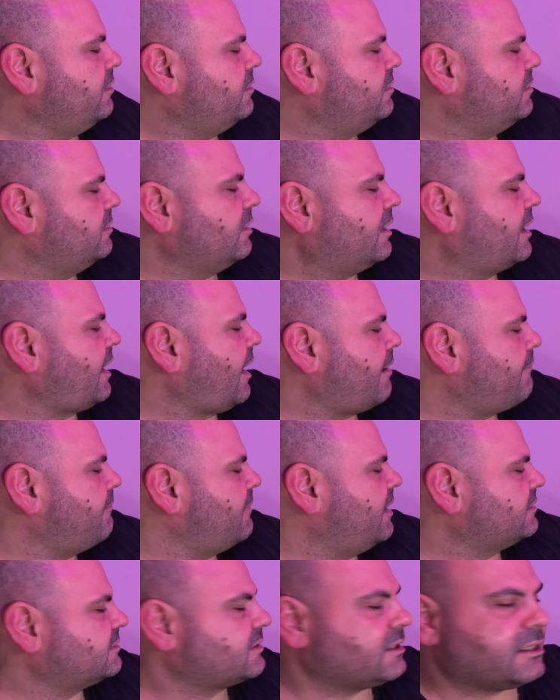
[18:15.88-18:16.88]
You can't
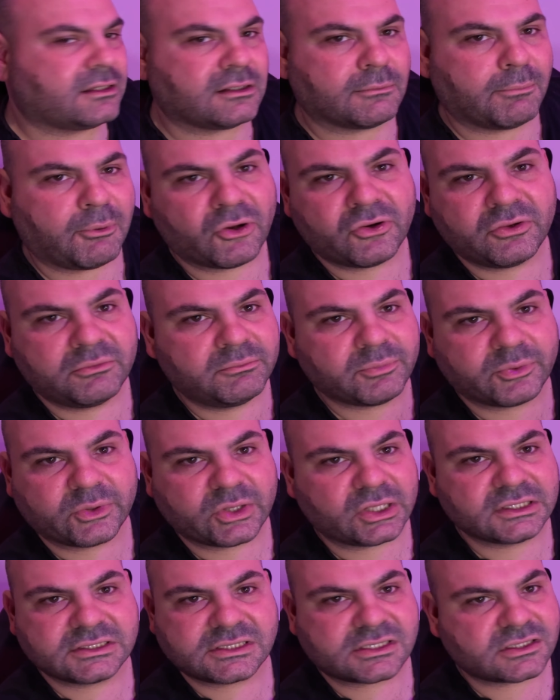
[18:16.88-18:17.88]
mount it at the bottom
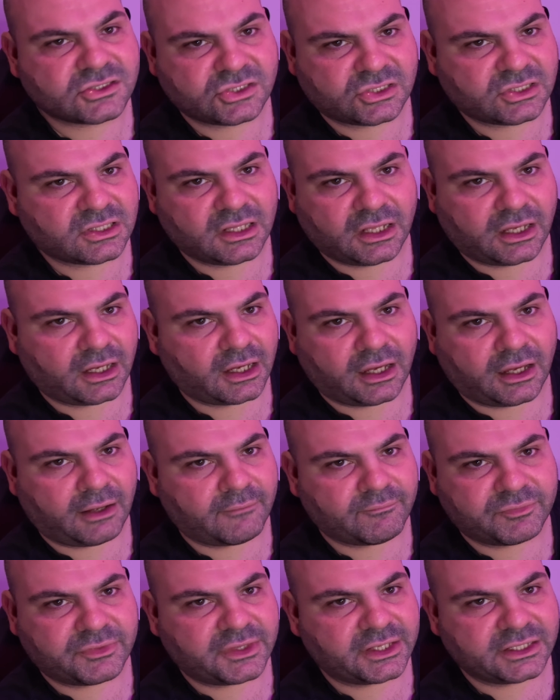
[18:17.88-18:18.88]
because
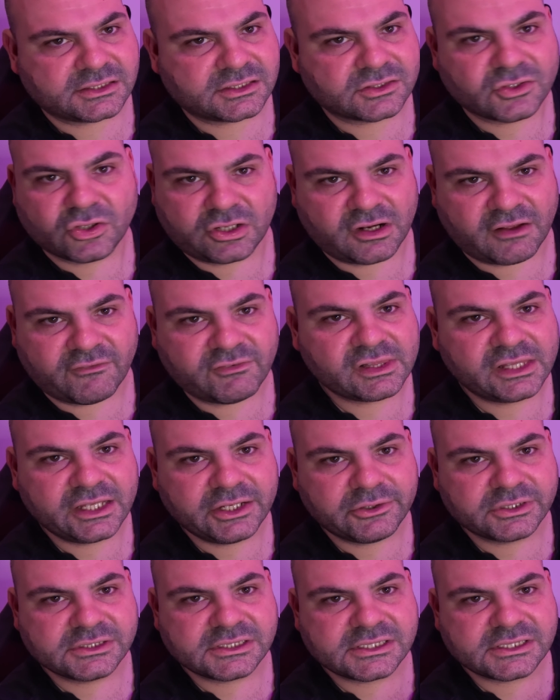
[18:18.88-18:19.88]
there's not enough
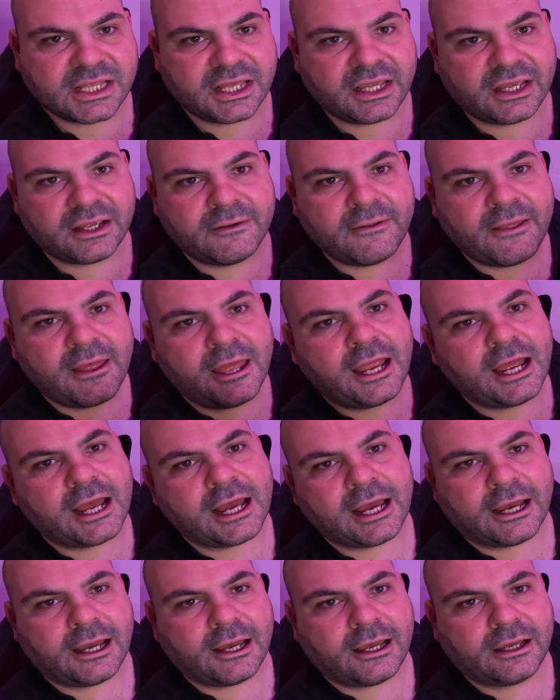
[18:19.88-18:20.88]
clearance there.
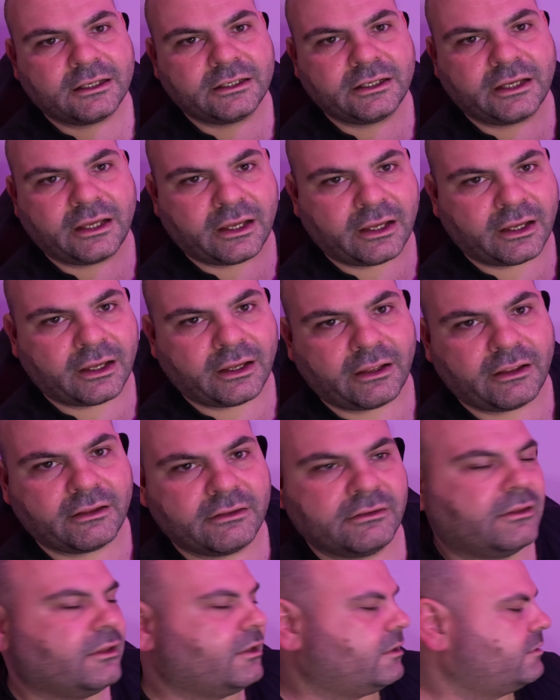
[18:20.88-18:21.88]

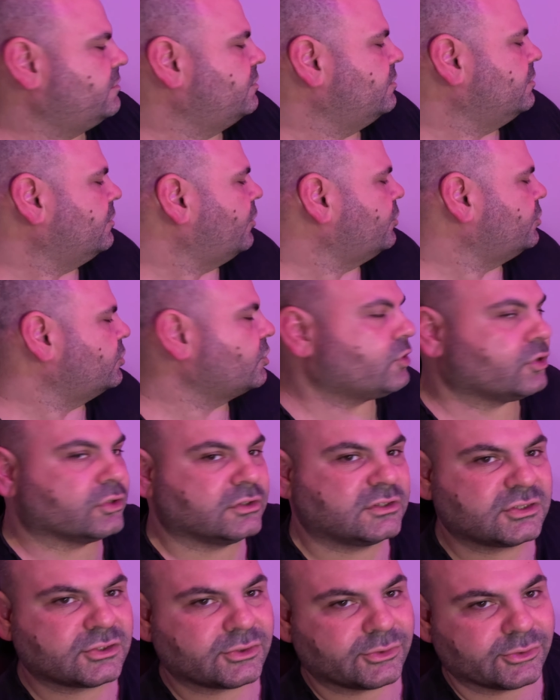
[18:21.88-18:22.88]
You could
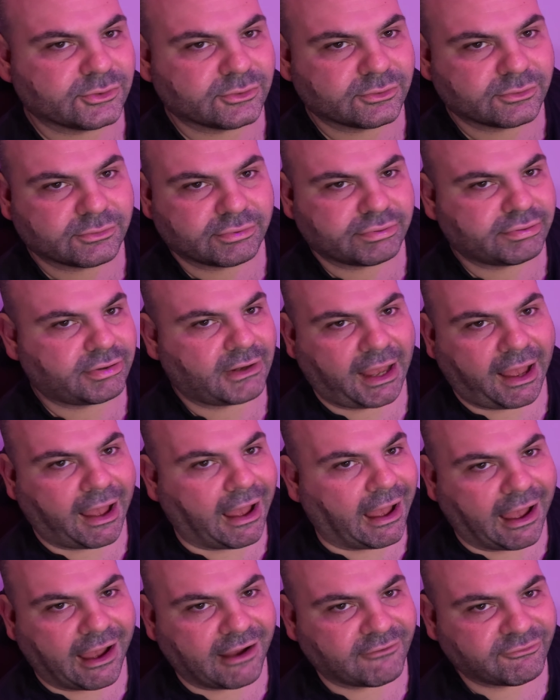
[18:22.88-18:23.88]
screw
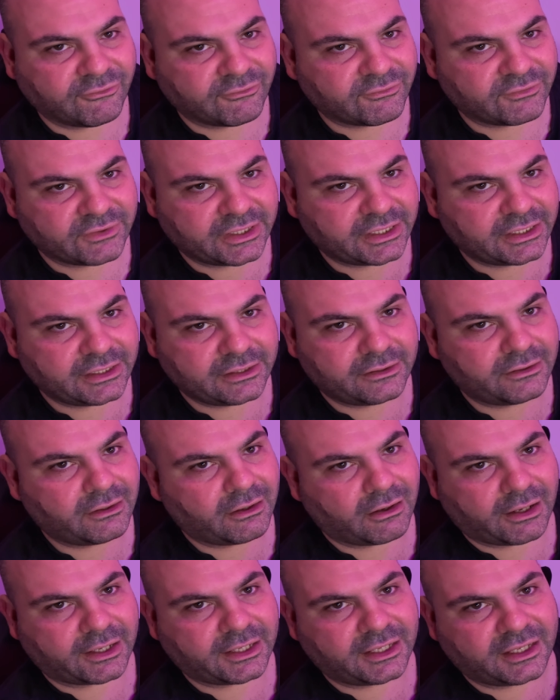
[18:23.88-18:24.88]
half of it in,
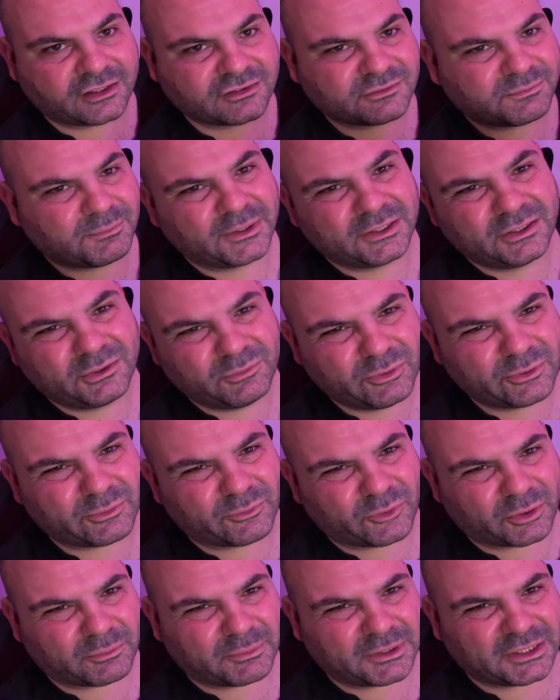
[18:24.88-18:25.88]
I guess, but you wouldn't
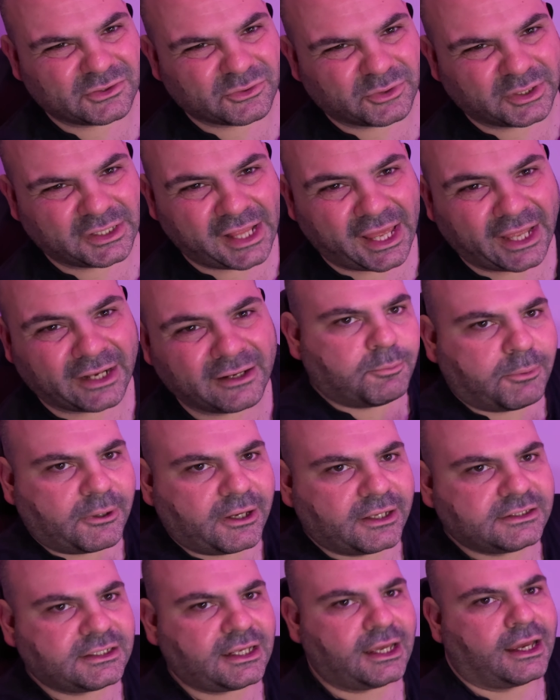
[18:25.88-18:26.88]
want to be doing that.
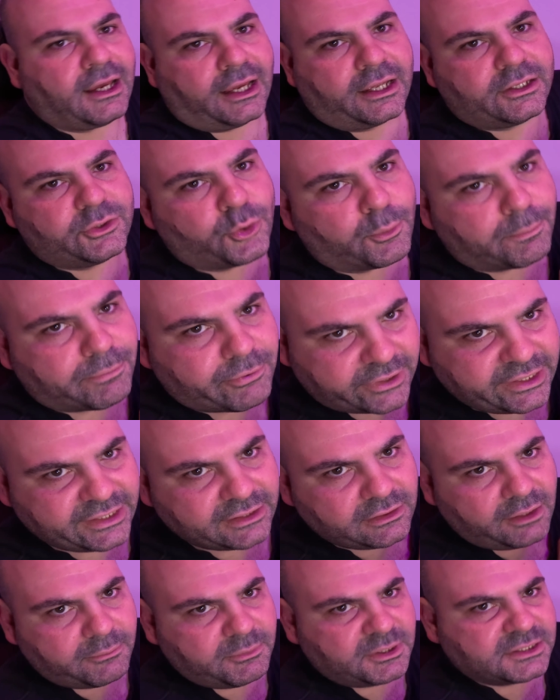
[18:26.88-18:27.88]
But you're pretty
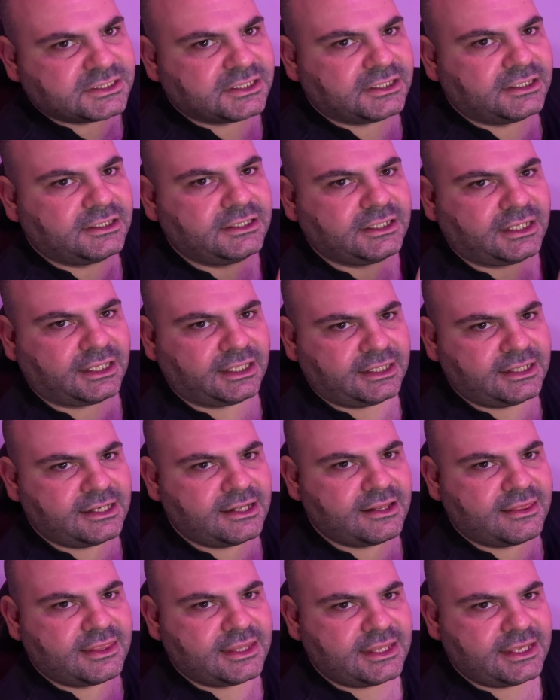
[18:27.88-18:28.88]
limited
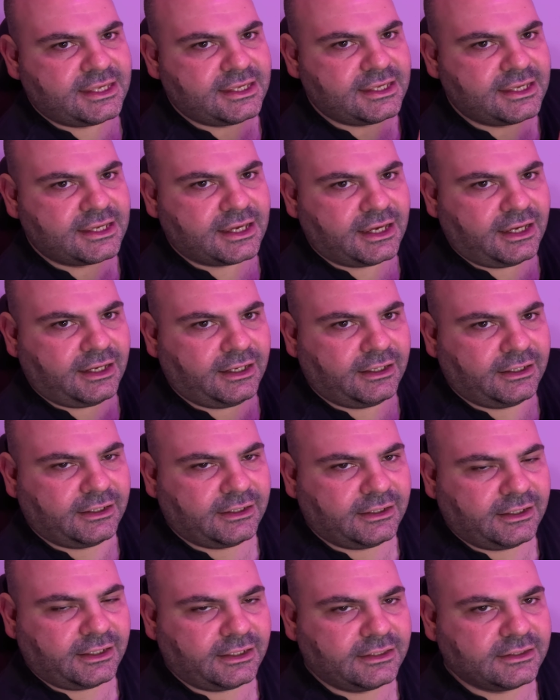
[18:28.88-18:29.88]
in
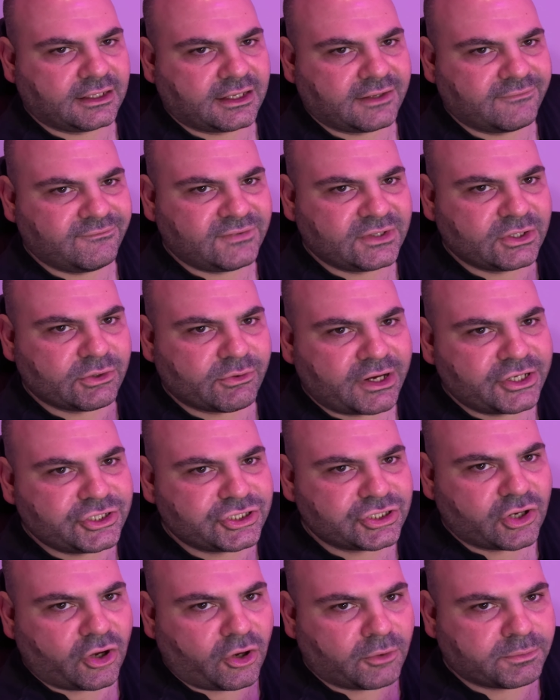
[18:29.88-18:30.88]
the
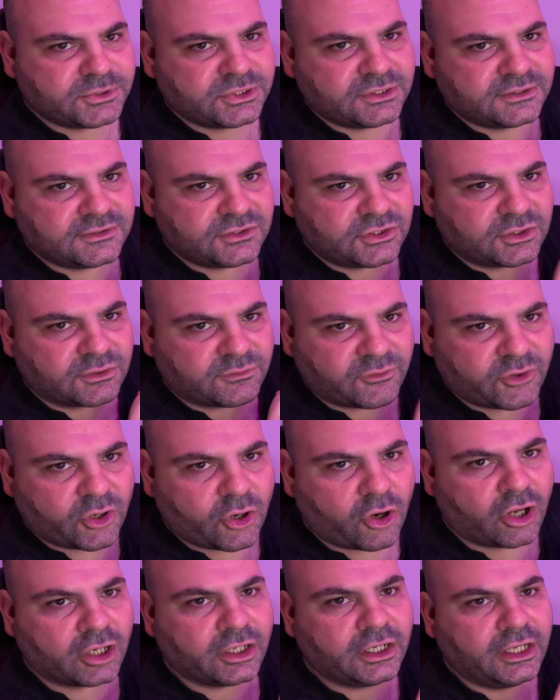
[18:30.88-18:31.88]
configuration options you've
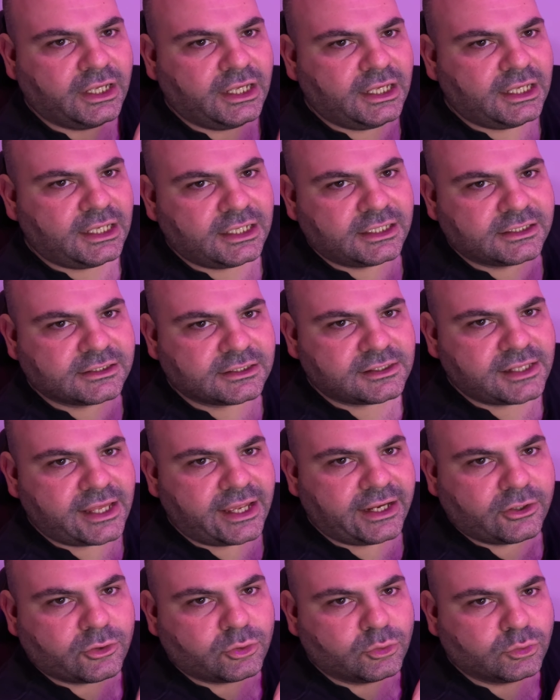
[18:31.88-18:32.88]
got in the
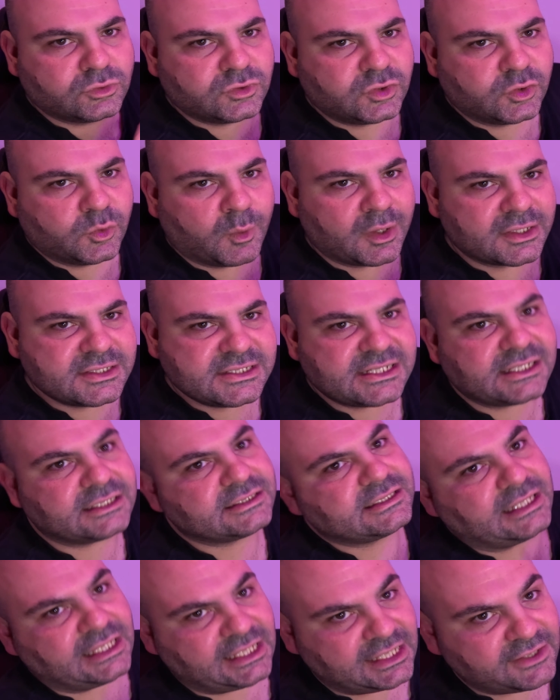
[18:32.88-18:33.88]
Landcool
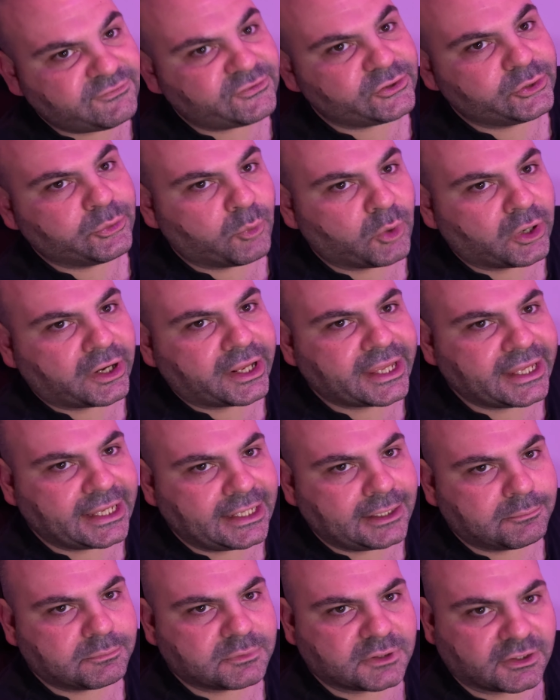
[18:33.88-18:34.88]
216 if you want to
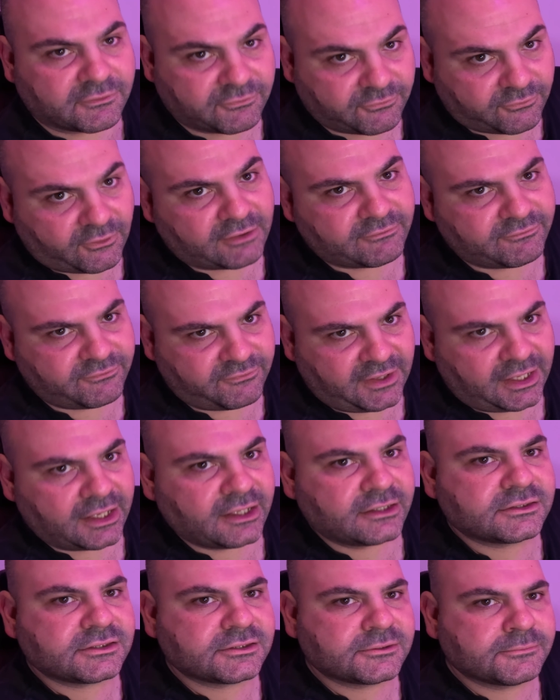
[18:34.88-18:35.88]
keep the front
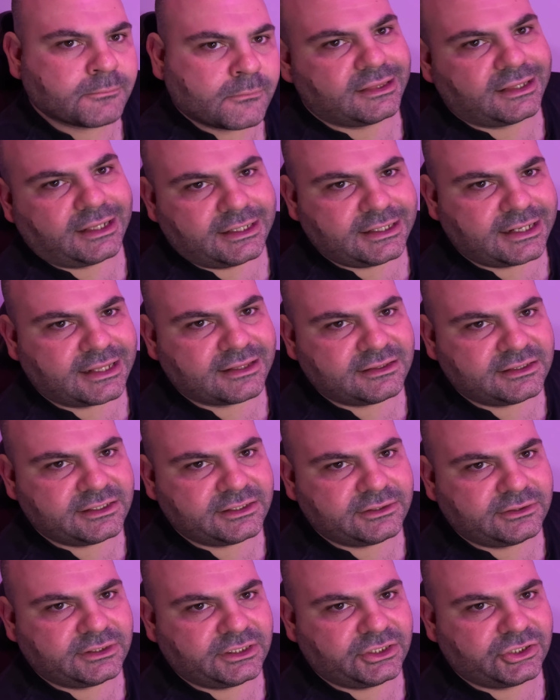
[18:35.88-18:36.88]
fans. Another
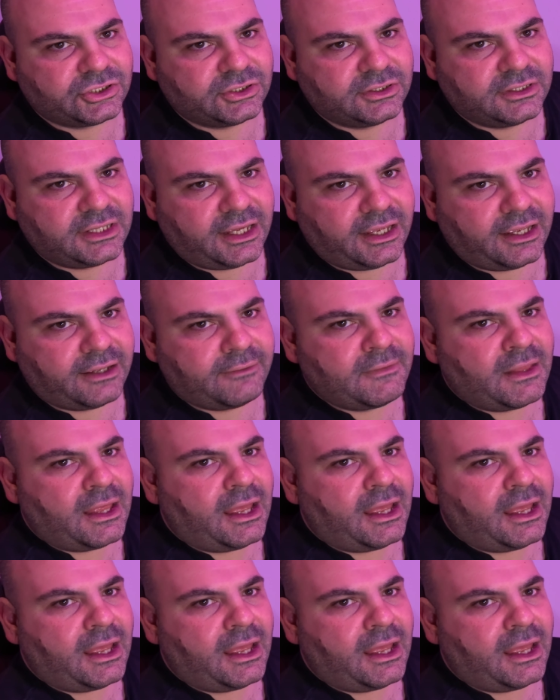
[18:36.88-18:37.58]
little issue there.